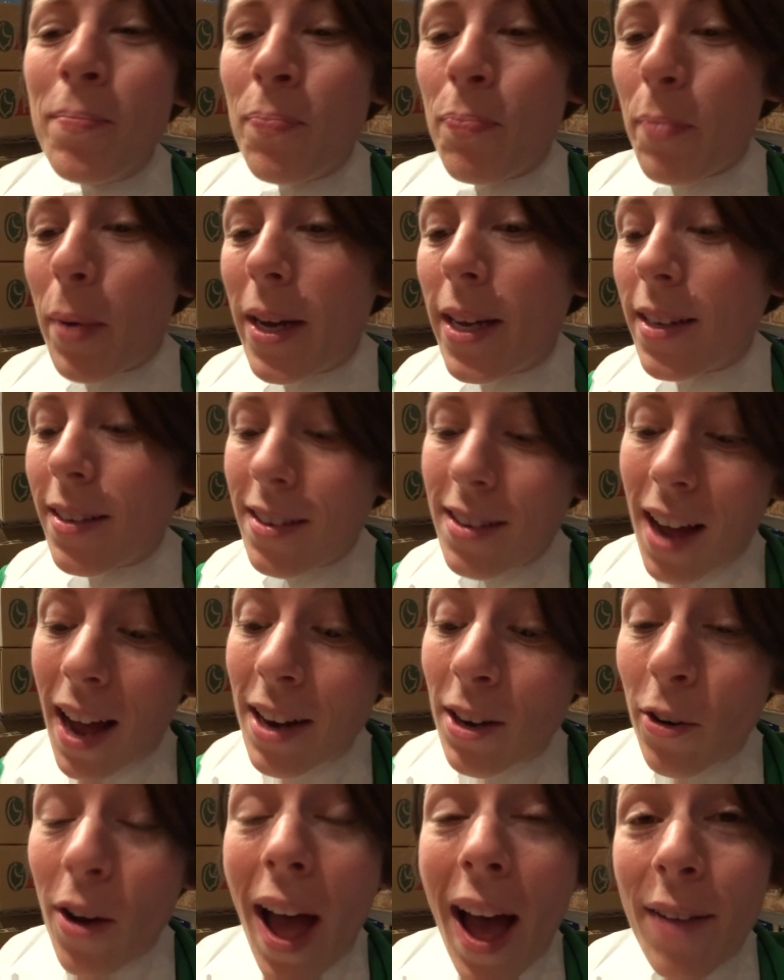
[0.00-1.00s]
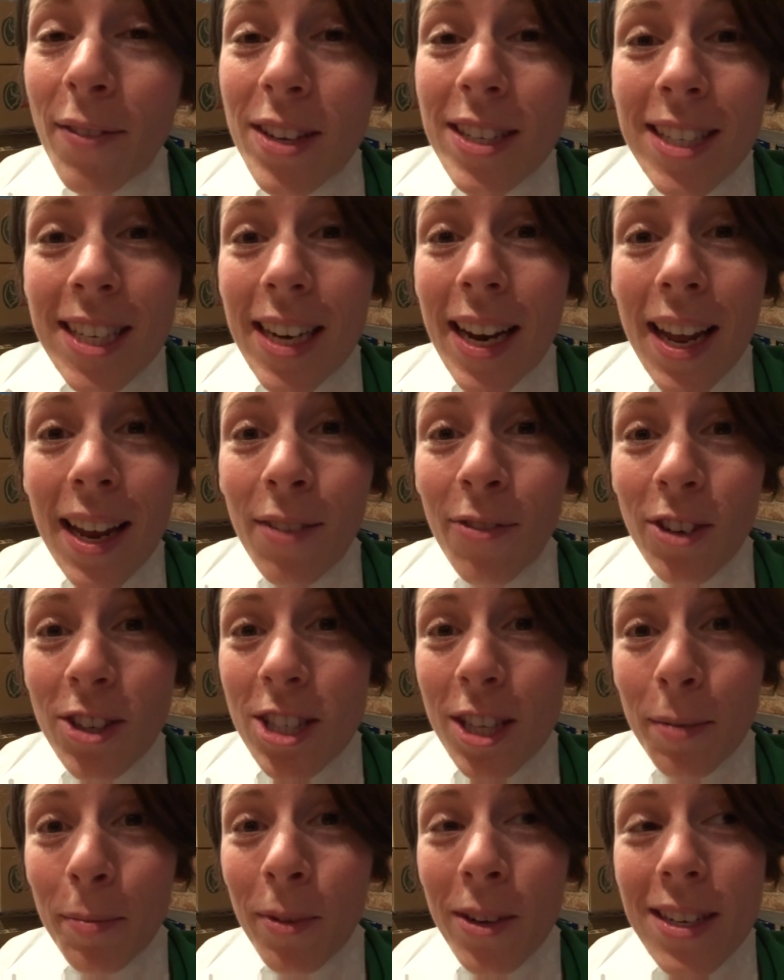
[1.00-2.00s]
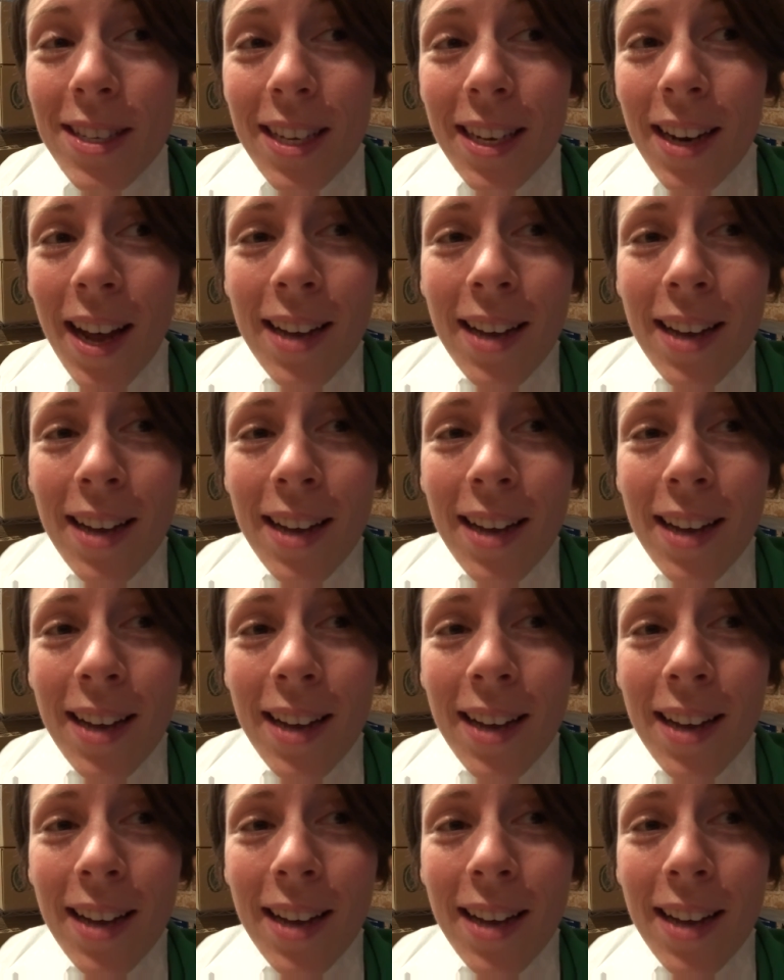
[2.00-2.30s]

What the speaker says: But I don't have it today for some reason.